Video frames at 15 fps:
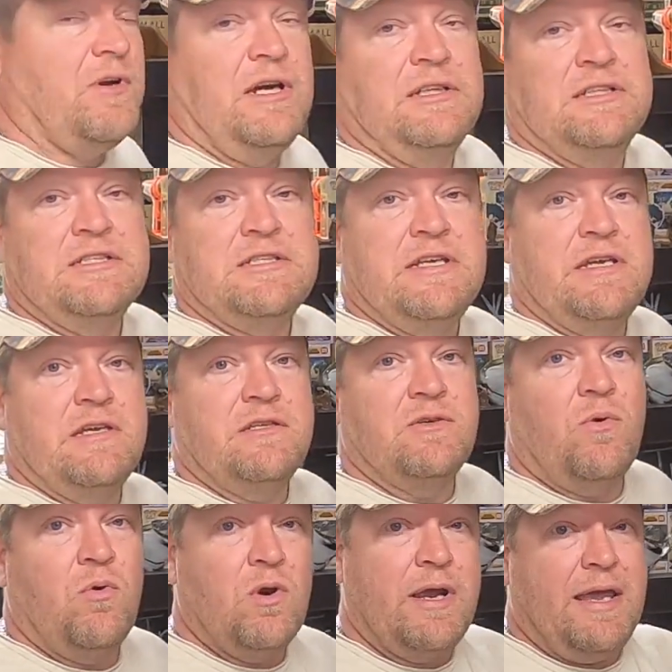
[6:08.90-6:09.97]
for our listings
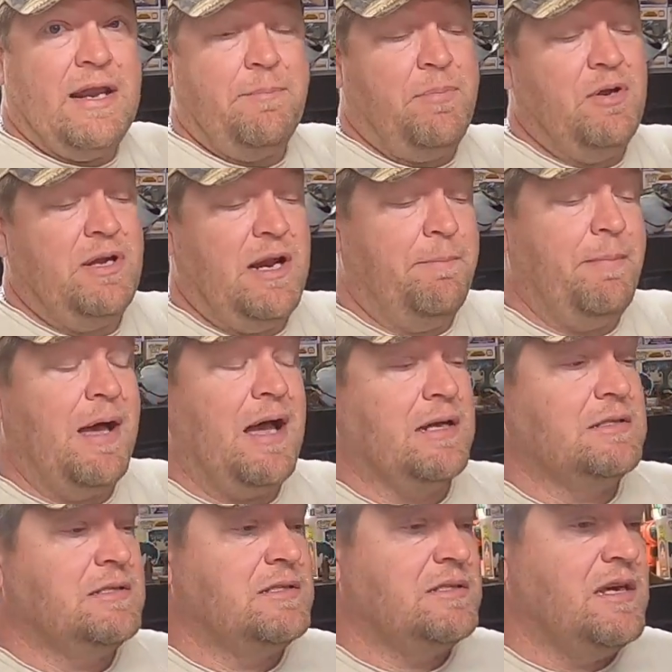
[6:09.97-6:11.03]
or get it put in a
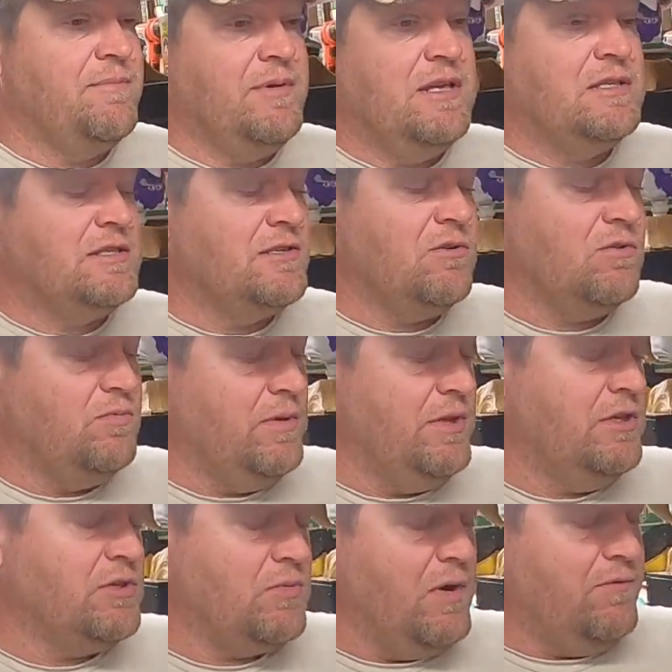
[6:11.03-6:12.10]
box. It sold
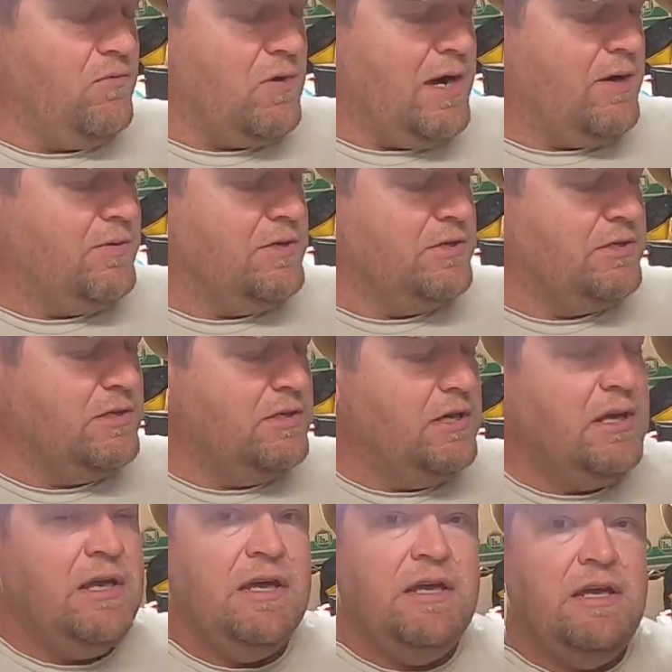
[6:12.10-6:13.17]
within 24 hours.
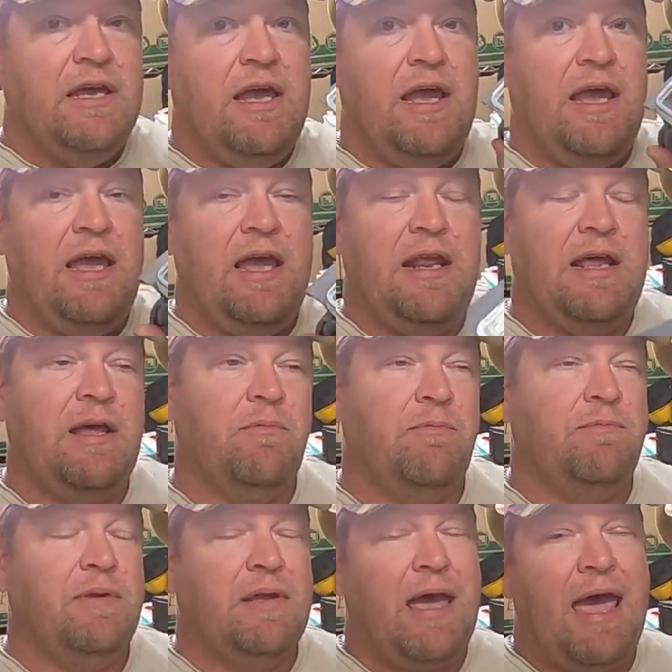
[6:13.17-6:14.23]
And I
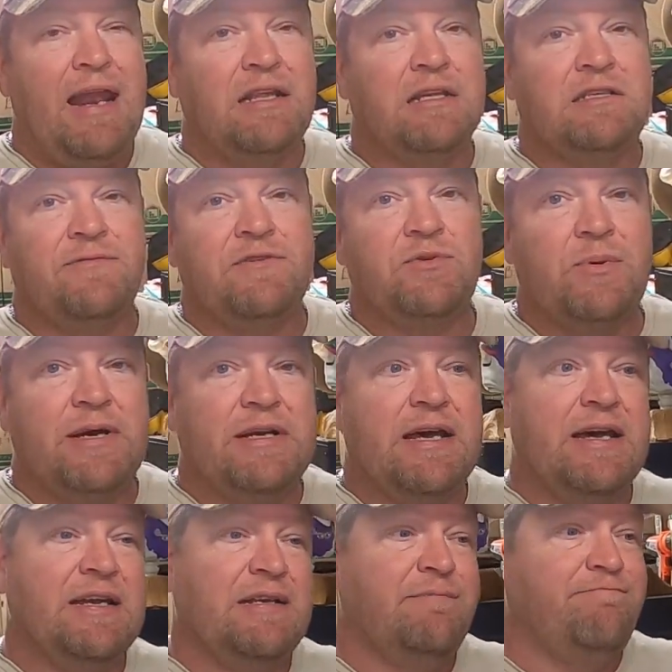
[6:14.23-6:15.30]
had it listed for
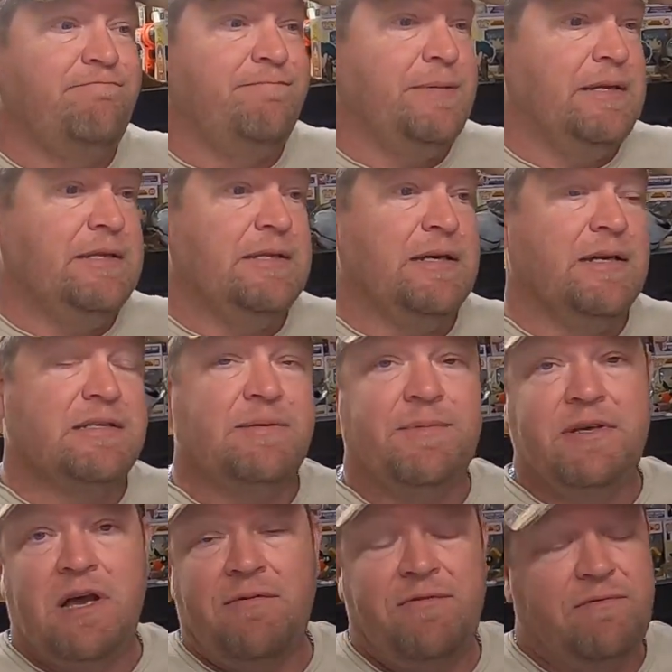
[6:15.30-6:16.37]
$29, but
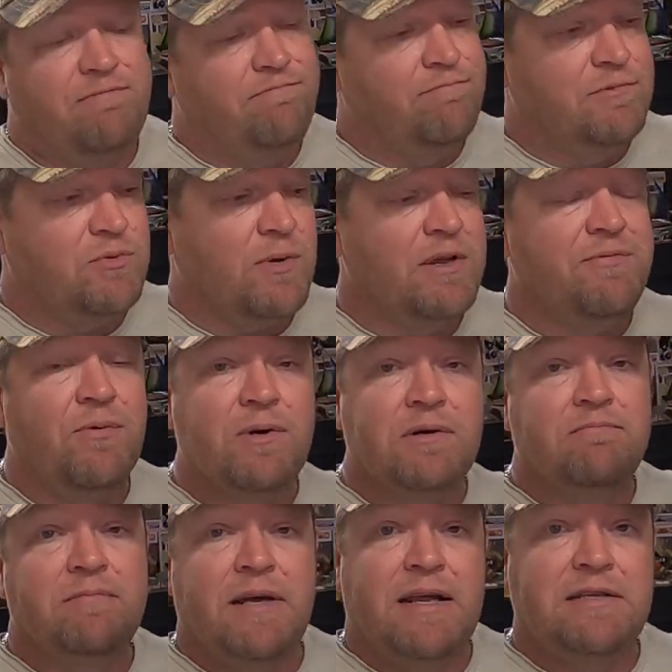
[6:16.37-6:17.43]
somebody offered
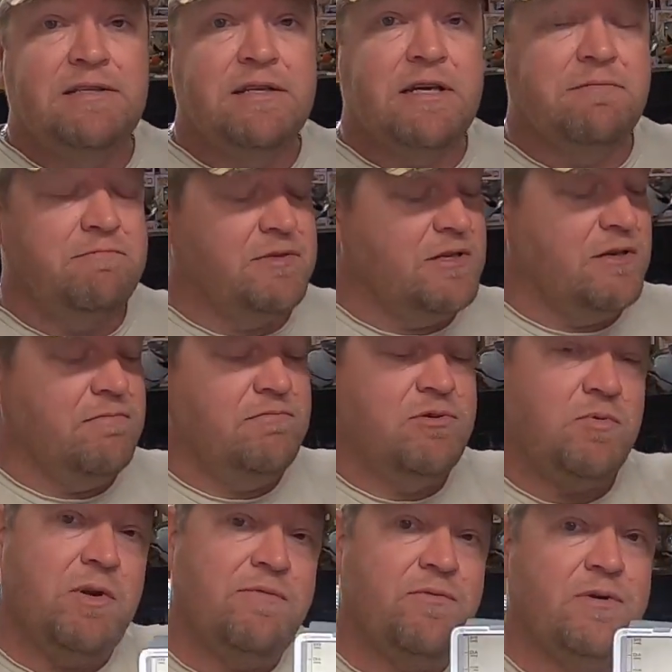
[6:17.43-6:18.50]
$24, and I took it. So
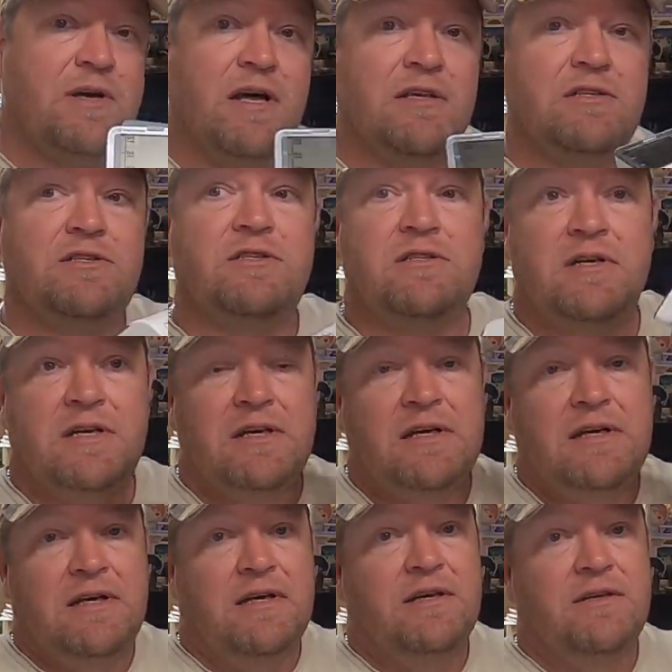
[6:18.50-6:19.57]
$24,
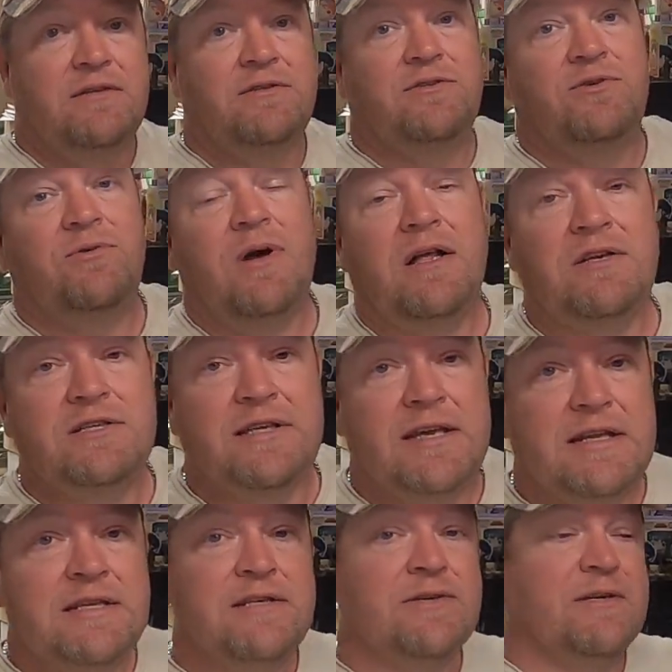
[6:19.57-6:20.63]
$2 to
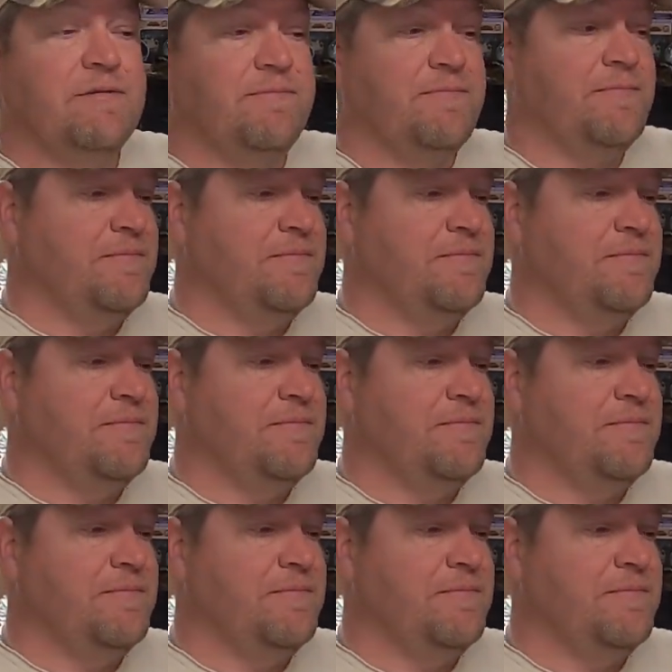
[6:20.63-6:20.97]
get into it.